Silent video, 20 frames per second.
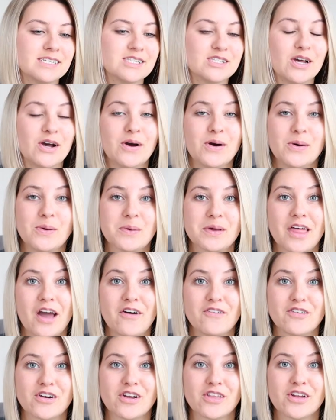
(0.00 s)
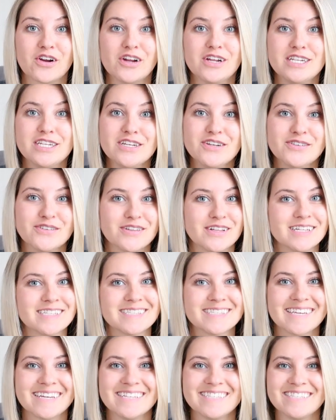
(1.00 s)
So without further ado,
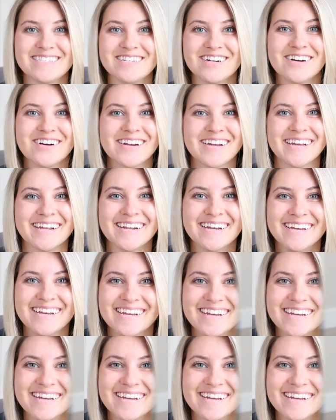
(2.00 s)
let's get started.